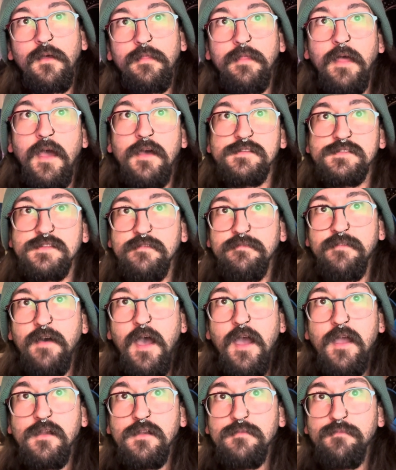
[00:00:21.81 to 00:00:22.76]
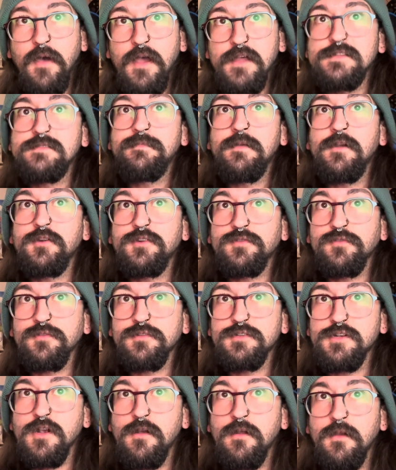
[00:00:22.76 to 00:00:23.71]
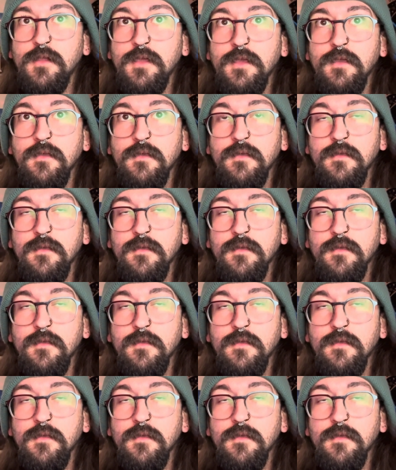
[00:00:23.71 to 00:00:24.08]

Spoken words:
that has defined my spiritual journey.